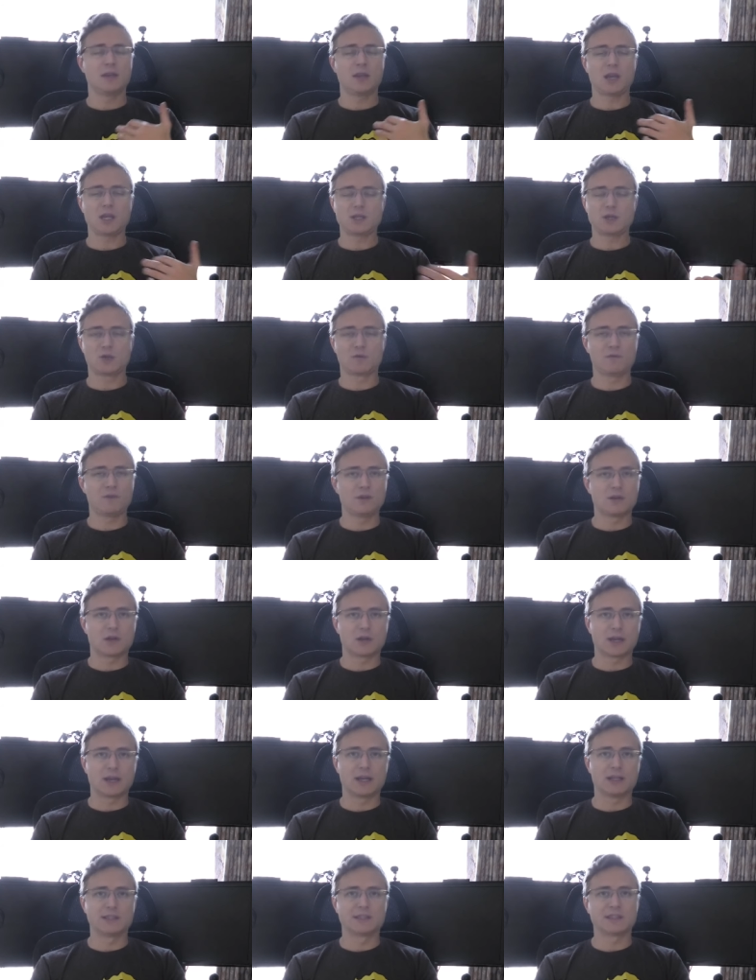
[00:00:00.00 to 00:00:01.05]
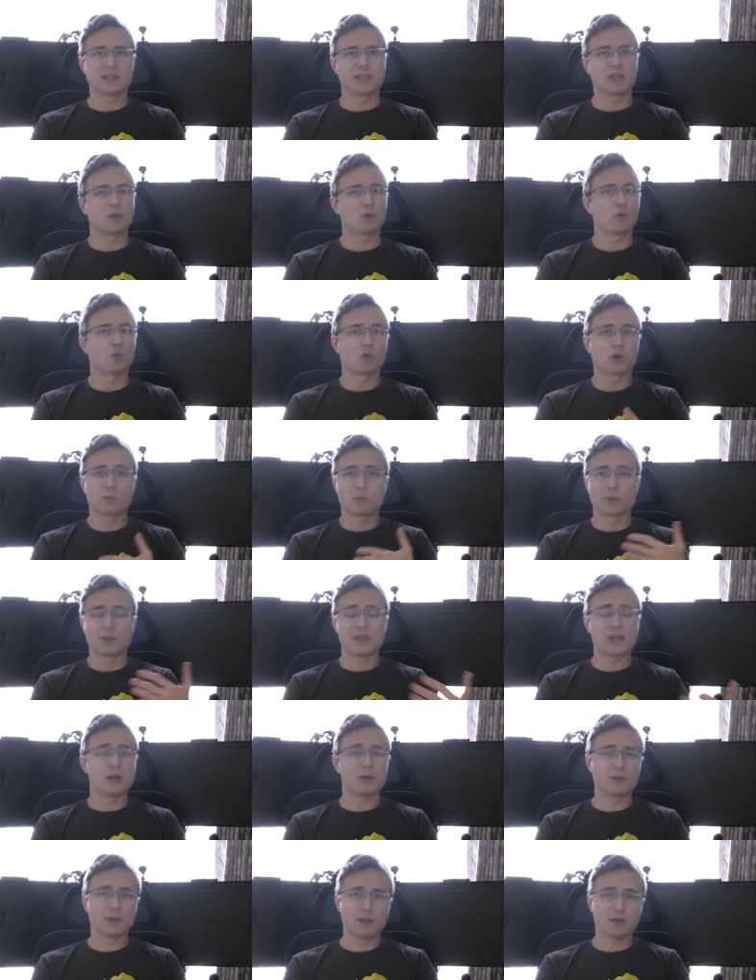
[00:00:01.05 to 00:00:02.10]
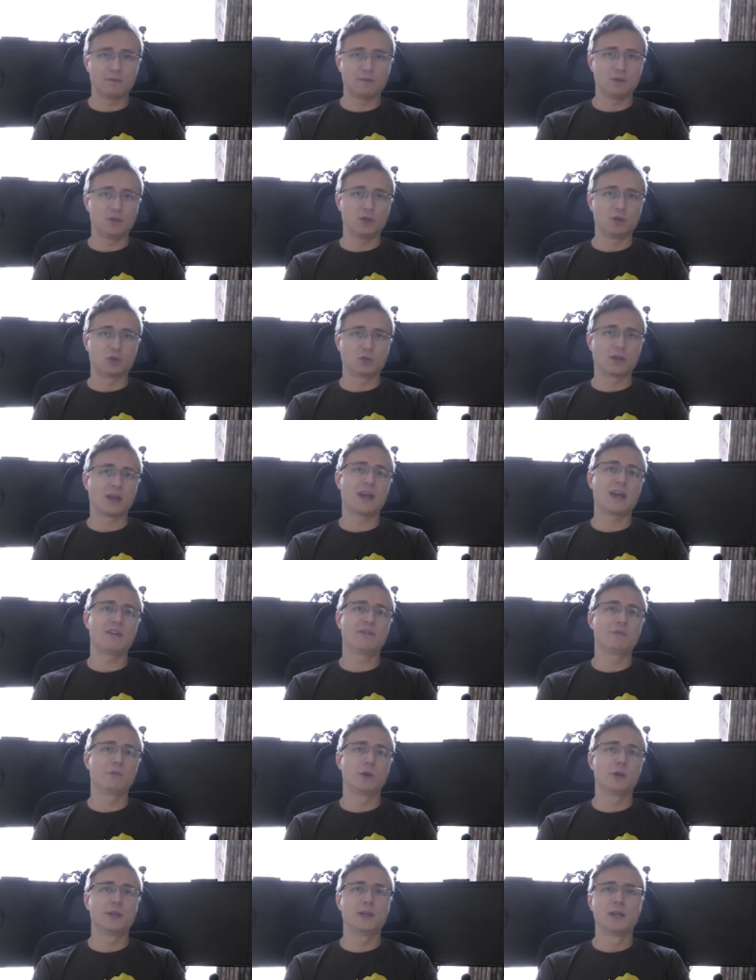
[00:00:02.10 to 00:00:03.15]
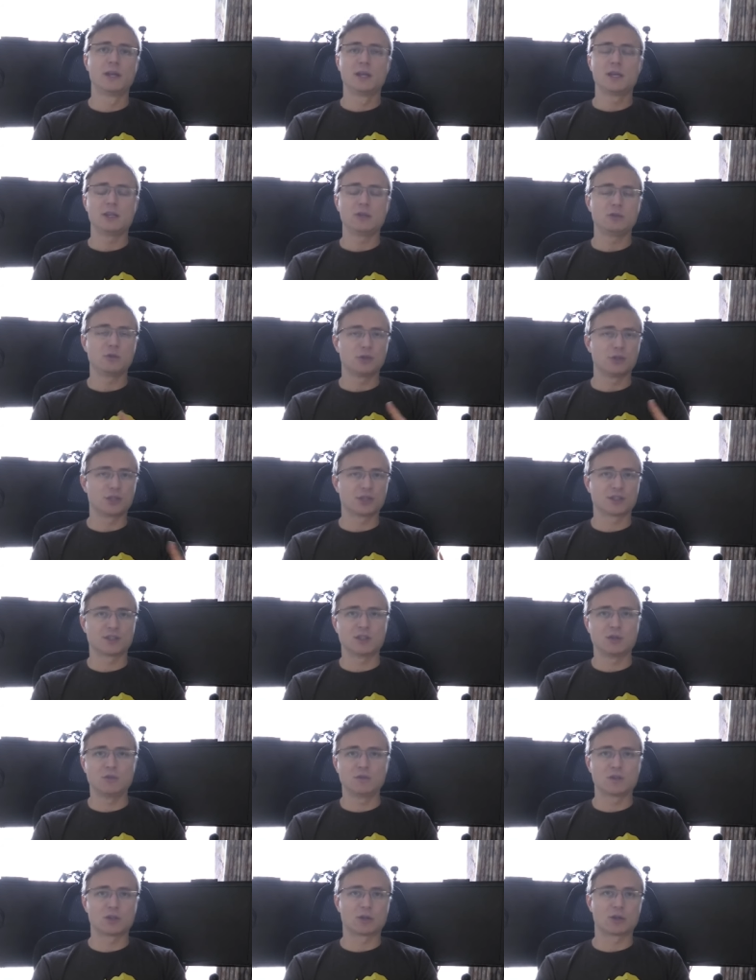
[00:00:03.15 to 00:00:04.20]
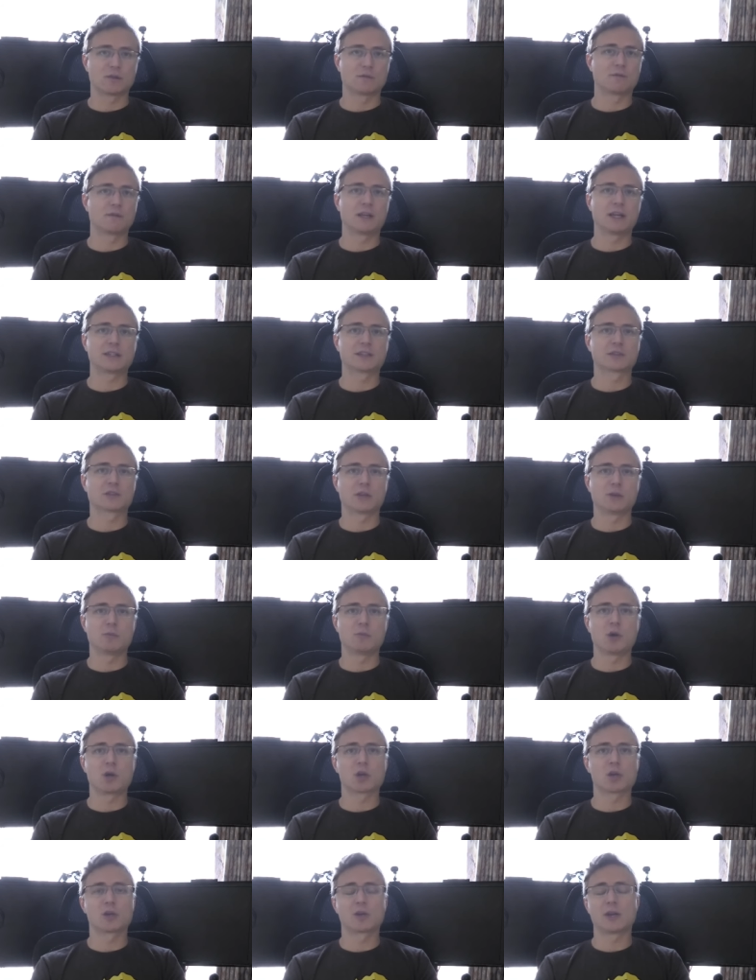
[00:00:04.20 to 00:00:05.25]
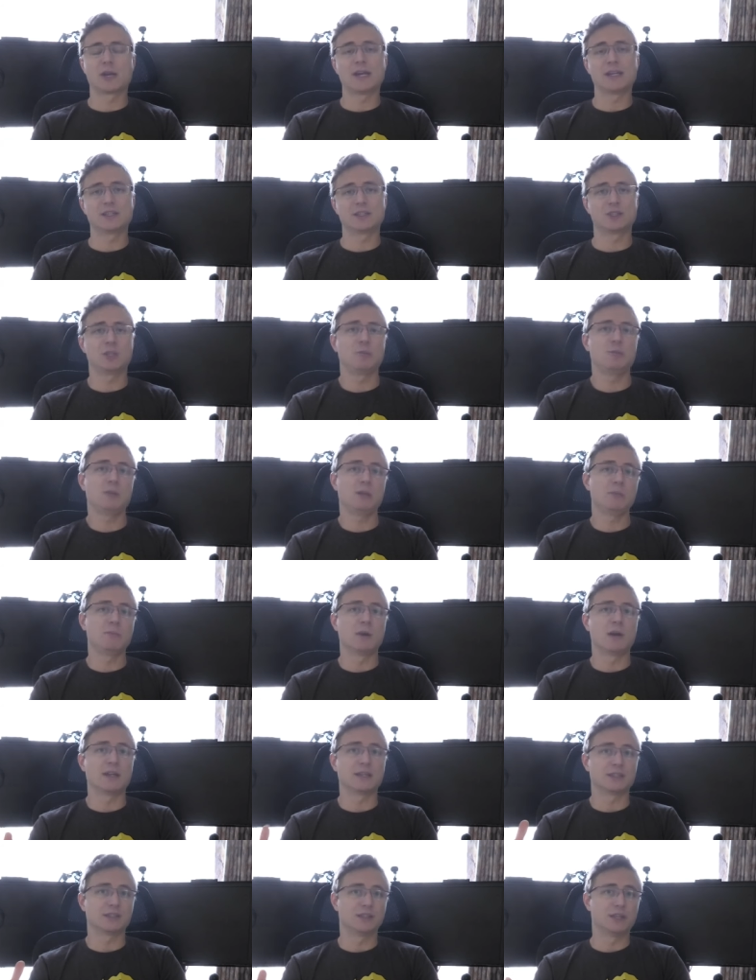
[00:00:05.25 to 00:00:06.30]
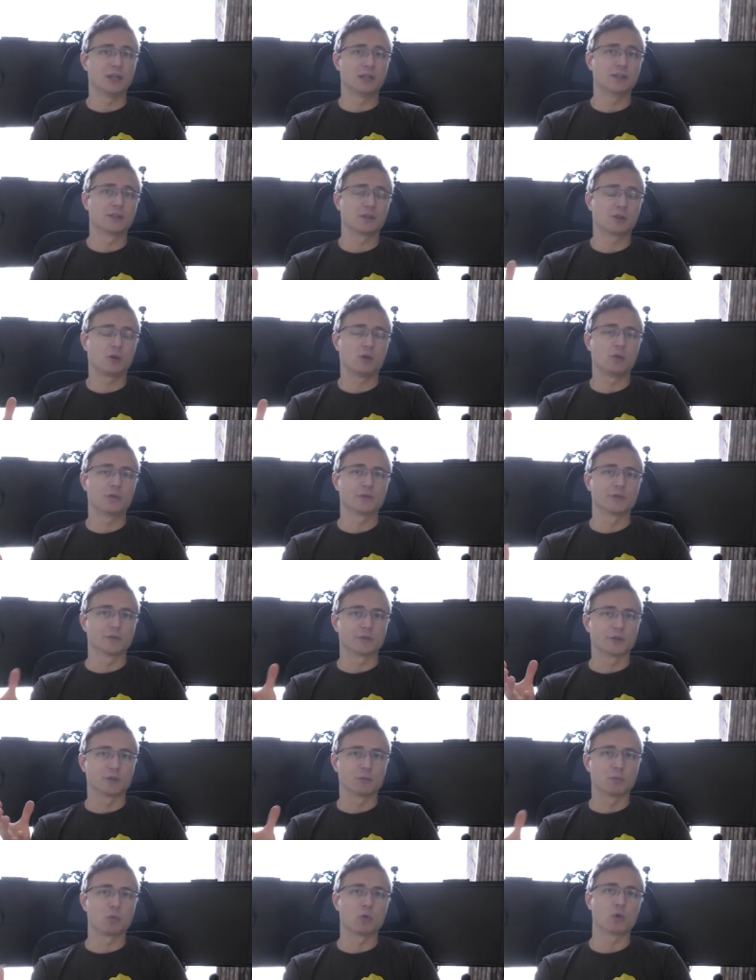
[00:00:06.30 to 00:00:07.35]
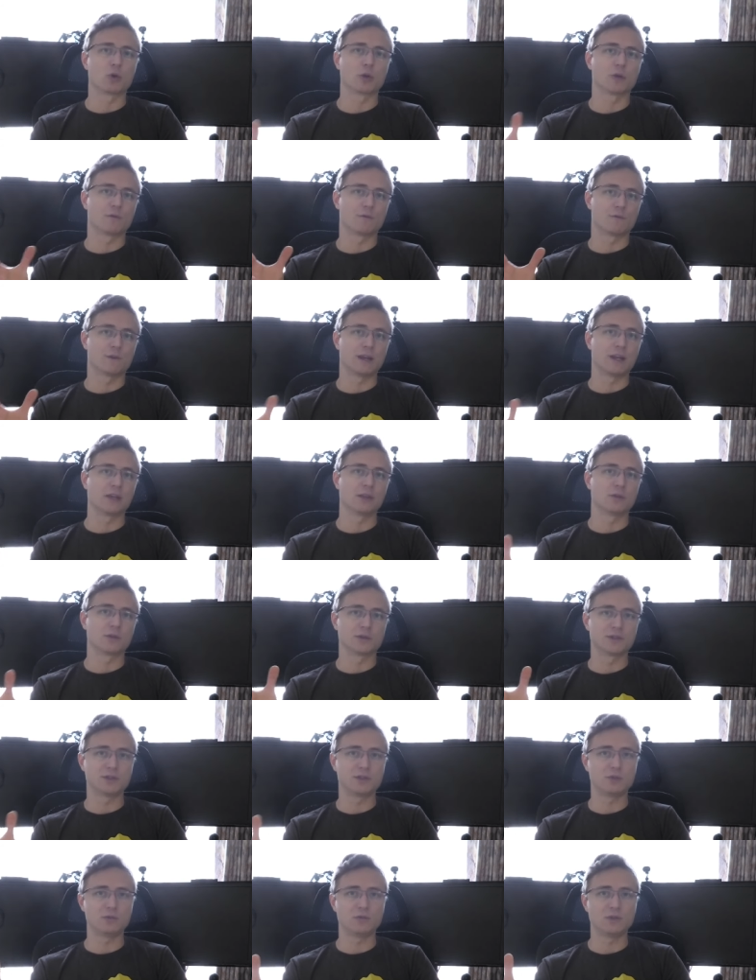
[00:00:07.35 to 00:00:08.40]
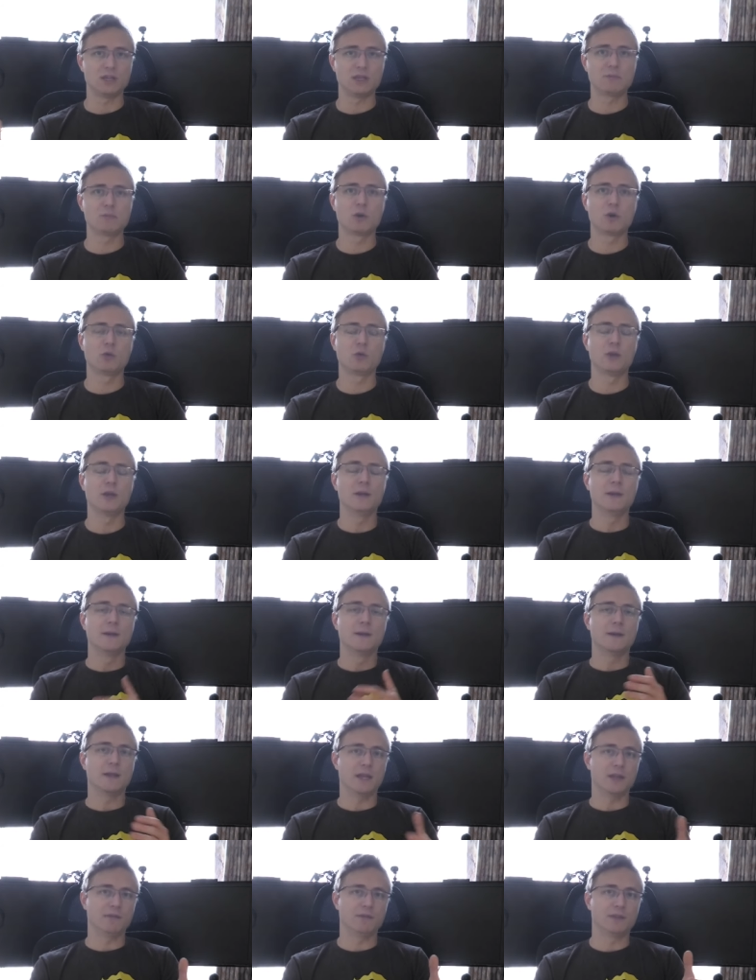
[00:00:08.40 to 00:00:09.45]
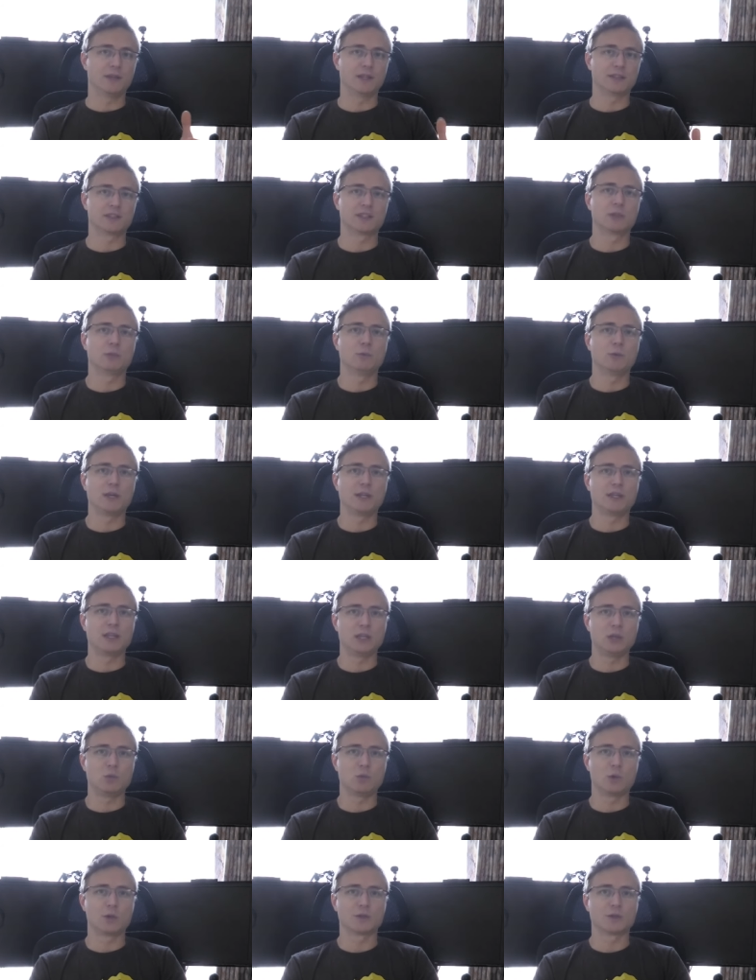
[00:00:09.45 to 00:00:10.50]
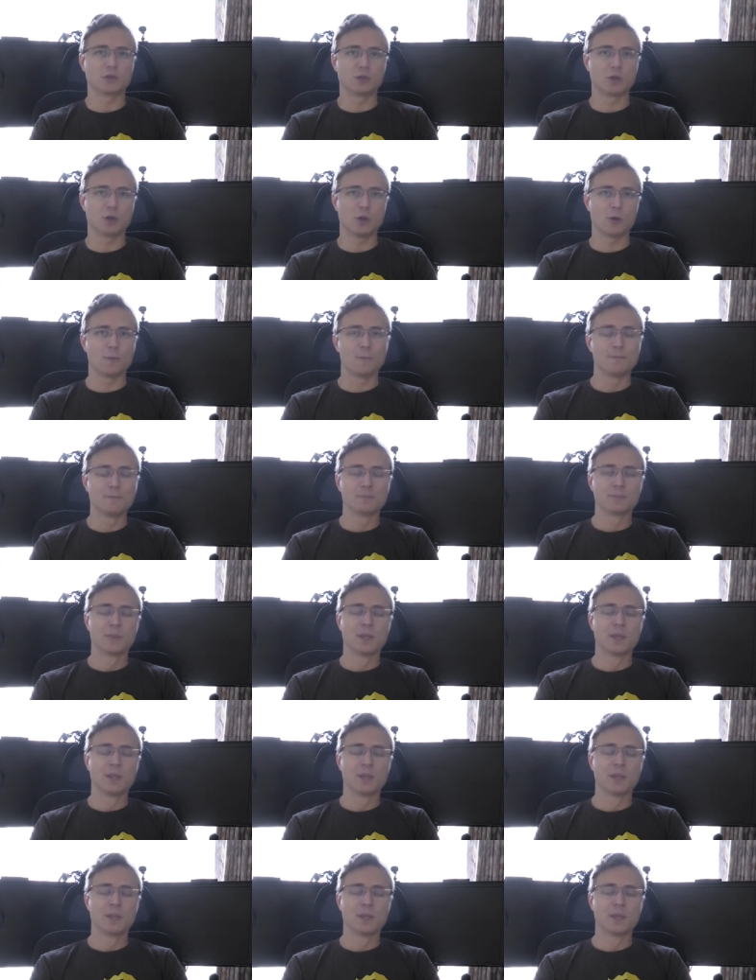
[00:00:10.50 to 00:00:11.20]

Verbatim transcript: in your VR headset, or without if you don't have one. You can just use it on a flat screen monitor, as GP Bikes does also support regular 2D mode if that's the way that you want to go.